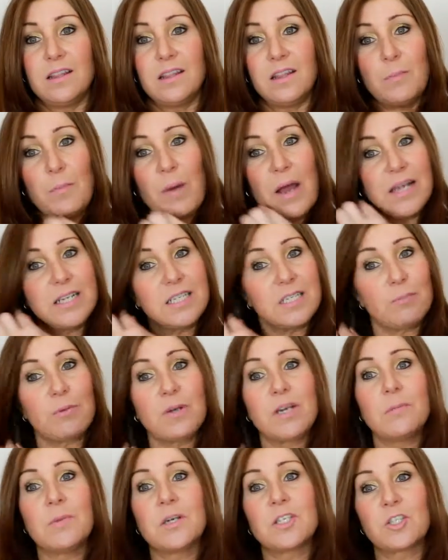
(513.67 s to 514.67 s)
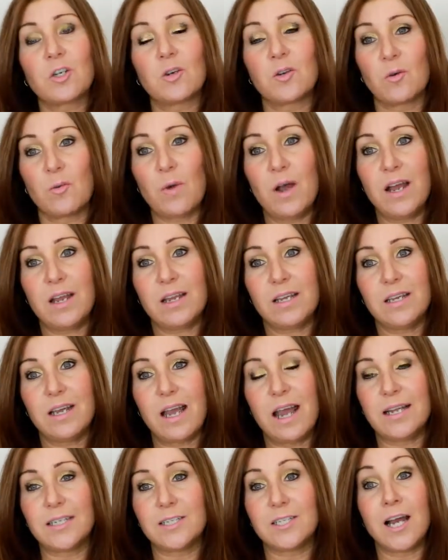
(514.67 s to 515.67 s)
the pain's pretty much gone
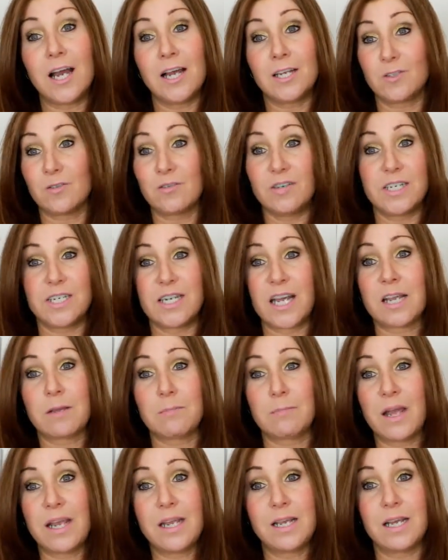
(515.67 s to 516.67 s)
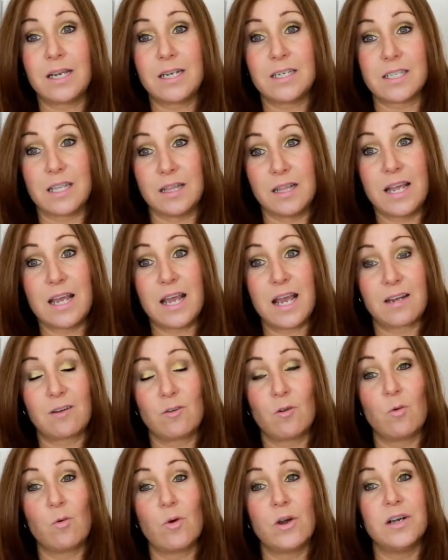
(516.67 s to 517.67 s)
away. And I had already taken painkillers and they
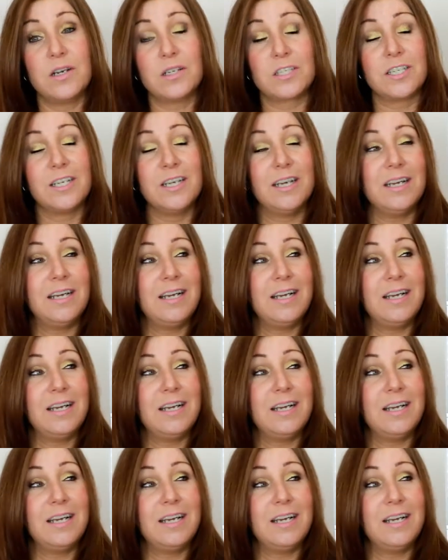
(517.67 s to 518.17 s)
had not worked.